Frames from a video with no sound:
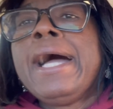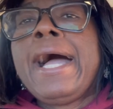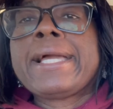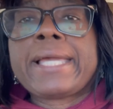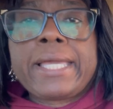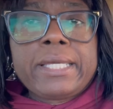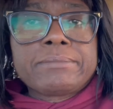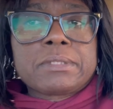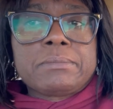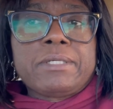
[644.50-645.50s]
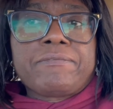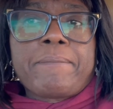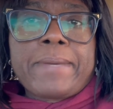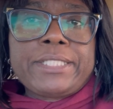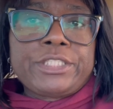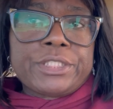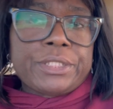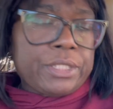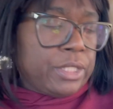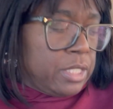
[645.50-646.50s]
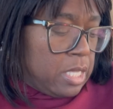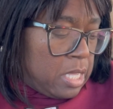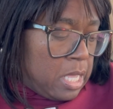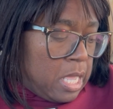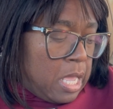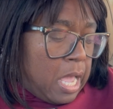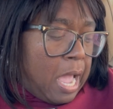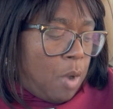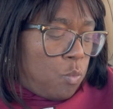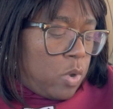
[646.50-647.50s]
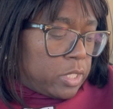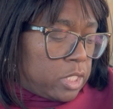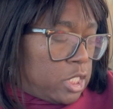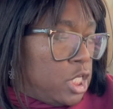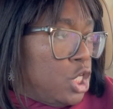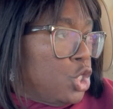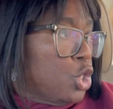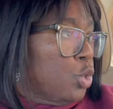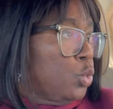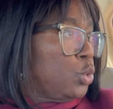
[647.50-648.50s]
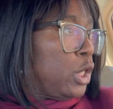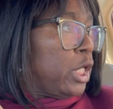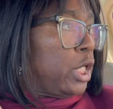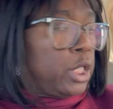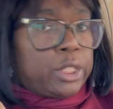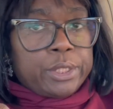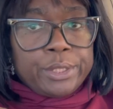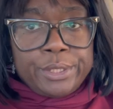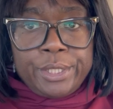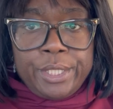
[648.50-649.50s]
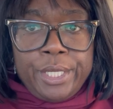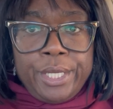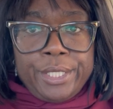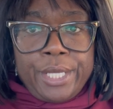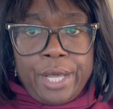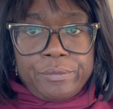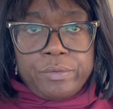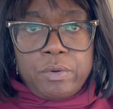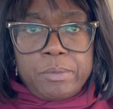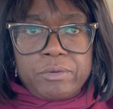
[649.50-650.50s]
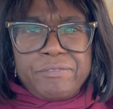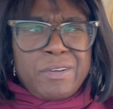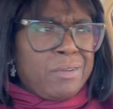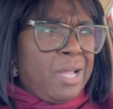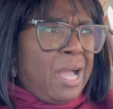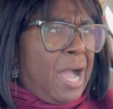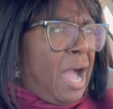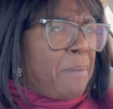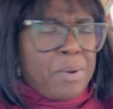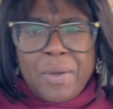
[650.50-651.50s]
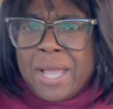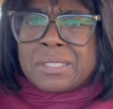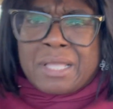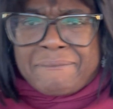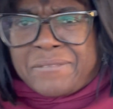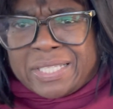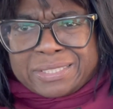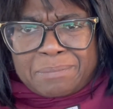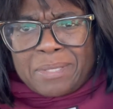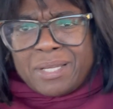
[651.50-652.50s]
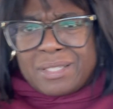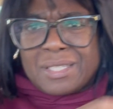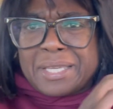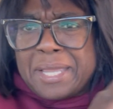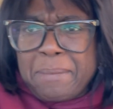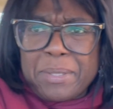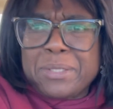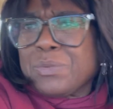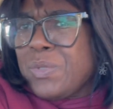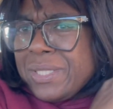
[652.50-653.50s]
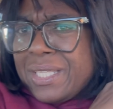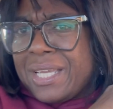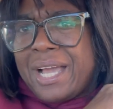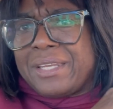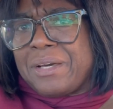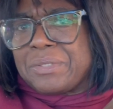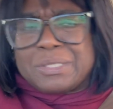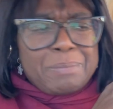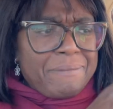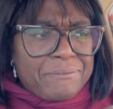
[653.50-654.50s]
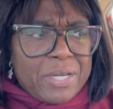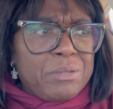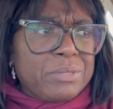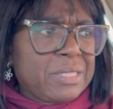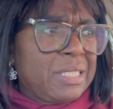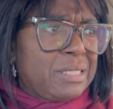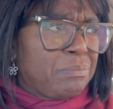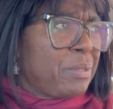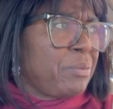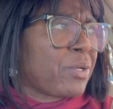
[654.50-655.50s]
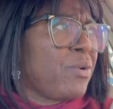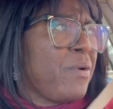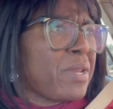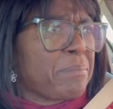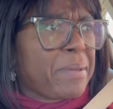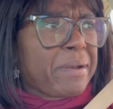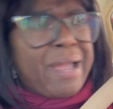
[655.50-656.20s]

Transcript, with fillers: I gave him some information. I wondered if he used it. Y'all know I'm on the phone. I'm going to have to invest in me another camera, because one thing I noticed, my phone seems to be recording better.